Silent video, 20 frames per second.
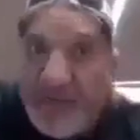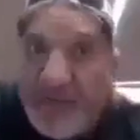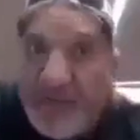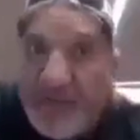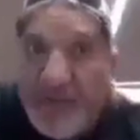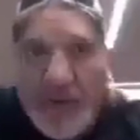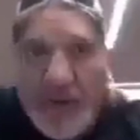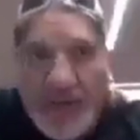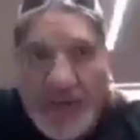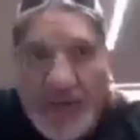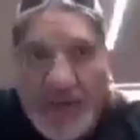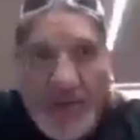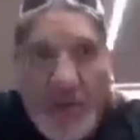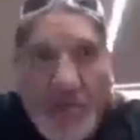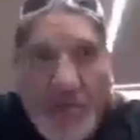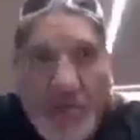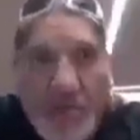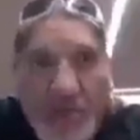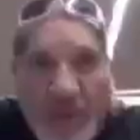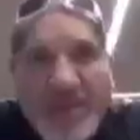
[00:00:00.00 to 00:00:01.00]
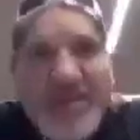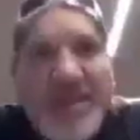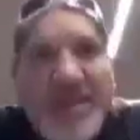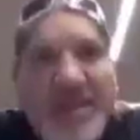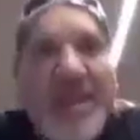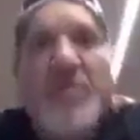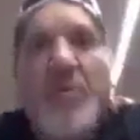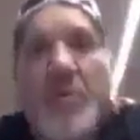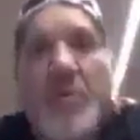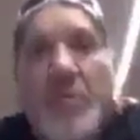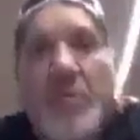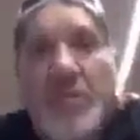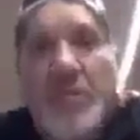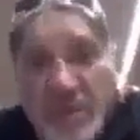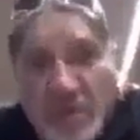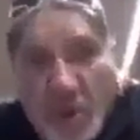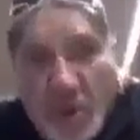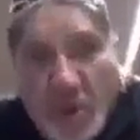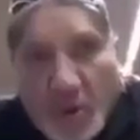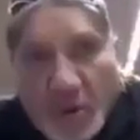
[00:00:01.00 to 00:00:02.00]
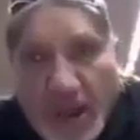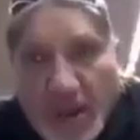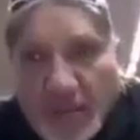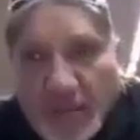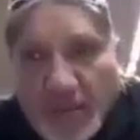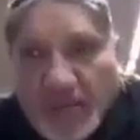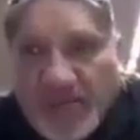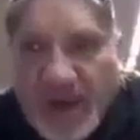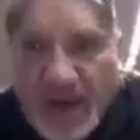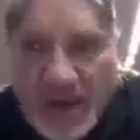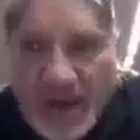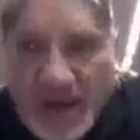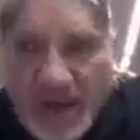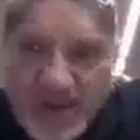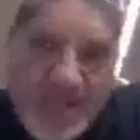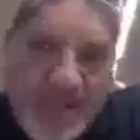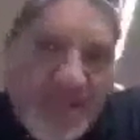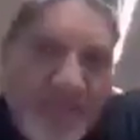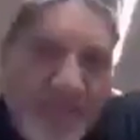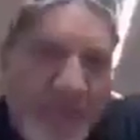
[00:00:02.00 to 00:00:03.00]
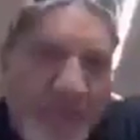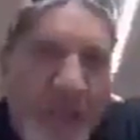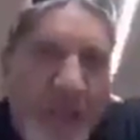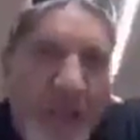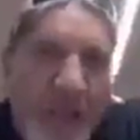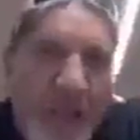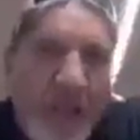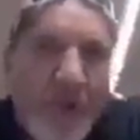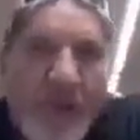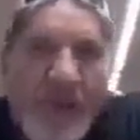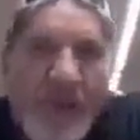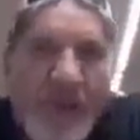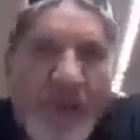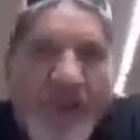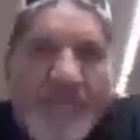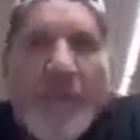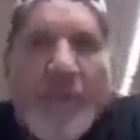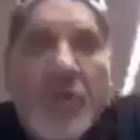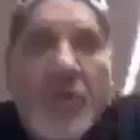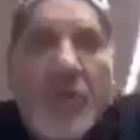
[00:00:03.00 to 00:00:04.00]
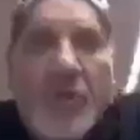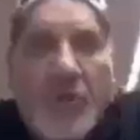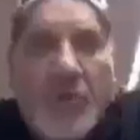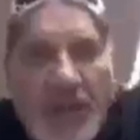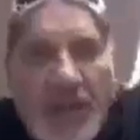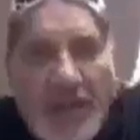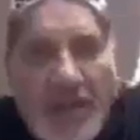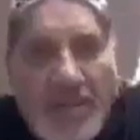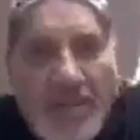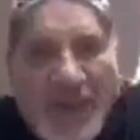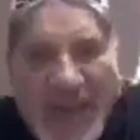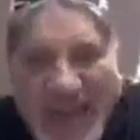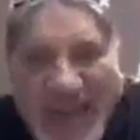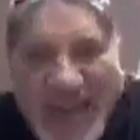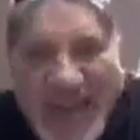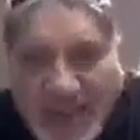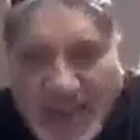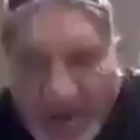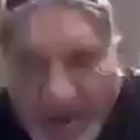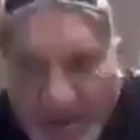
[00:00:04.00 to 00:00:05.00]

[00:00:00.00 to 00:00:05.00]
a little bit of units. So means they will be sold out fast. We have the